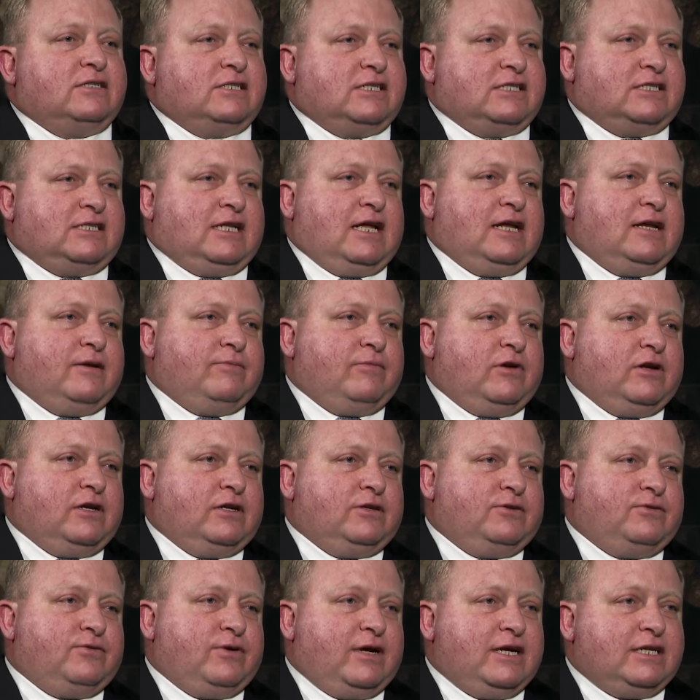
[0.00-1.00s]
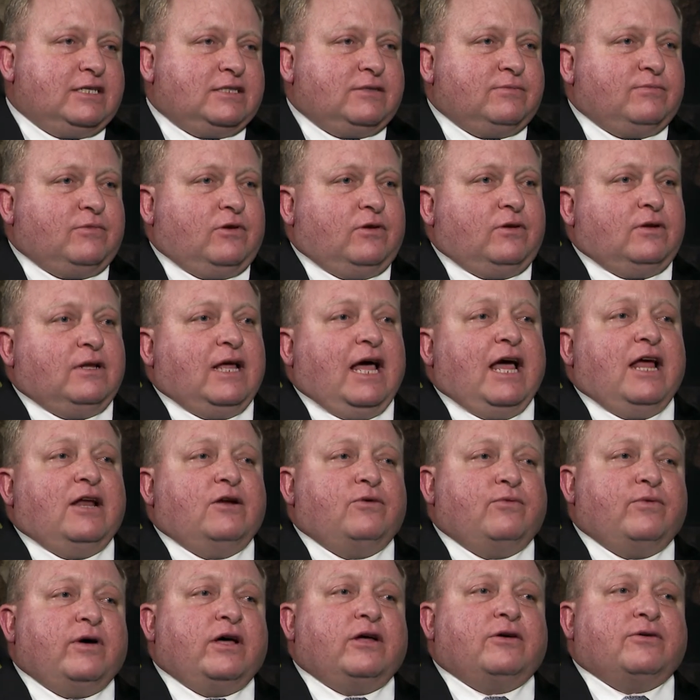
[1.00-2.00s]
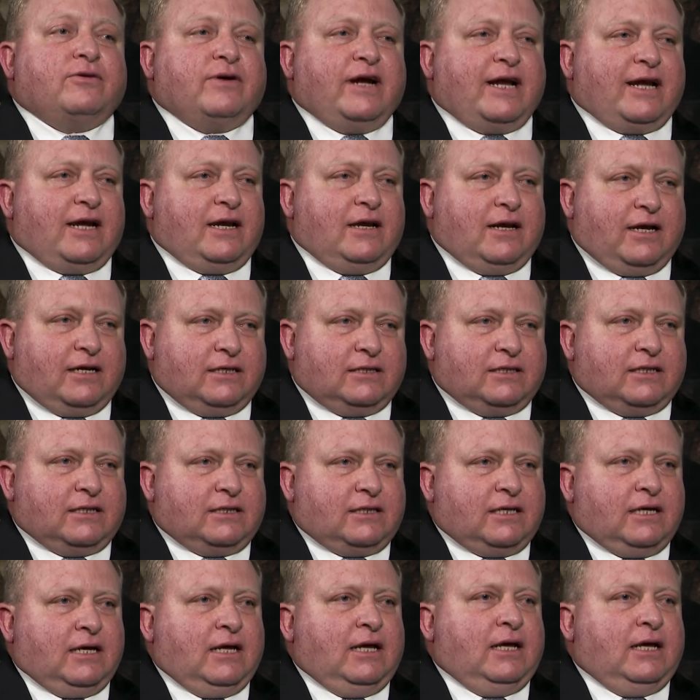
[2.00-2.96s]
sustainable, and traceable, and well-regulated.